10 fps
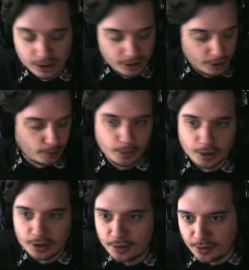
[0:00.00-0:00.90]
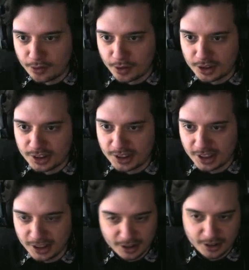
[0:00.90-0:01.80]
So what we're going to do first is
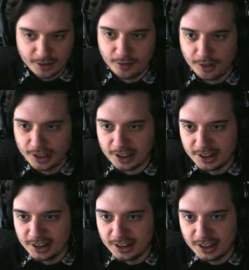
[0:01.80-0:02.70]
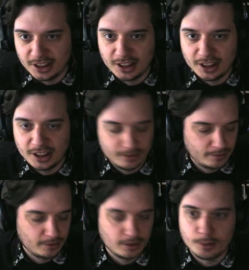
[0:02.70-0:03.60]
kind of fix the...
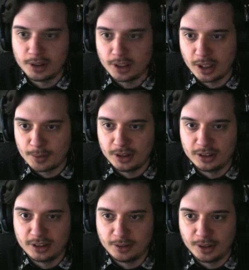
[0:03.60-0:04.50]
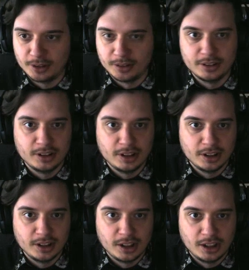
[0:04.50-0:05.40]
come on, camera. There we go.
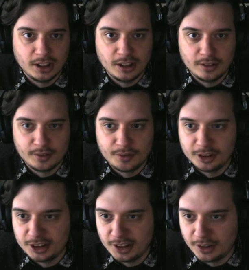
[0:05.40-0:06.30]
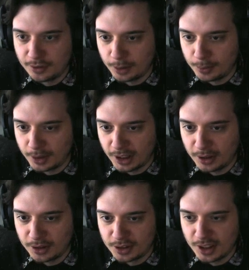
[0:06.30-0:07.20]
Fix the environment line,
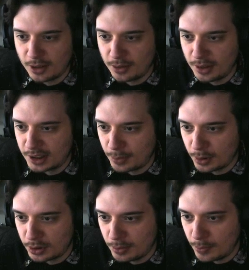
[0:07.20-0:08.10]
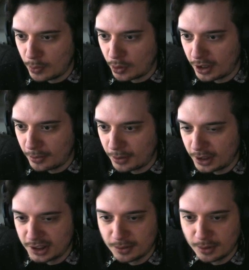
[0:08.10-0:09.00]
because now it's supposed to be morning, right?
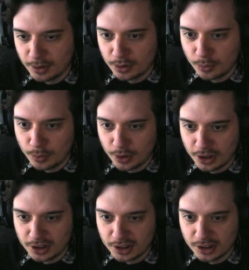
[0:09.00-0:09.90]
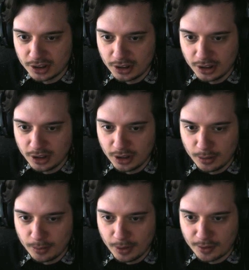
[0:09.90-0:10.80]
So we go to world.
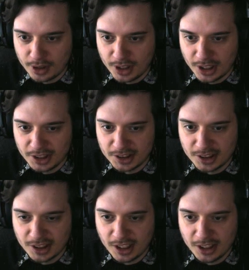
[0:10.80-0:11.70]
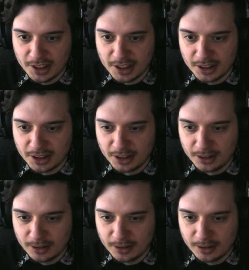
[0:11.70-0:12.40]
We have our night sky here.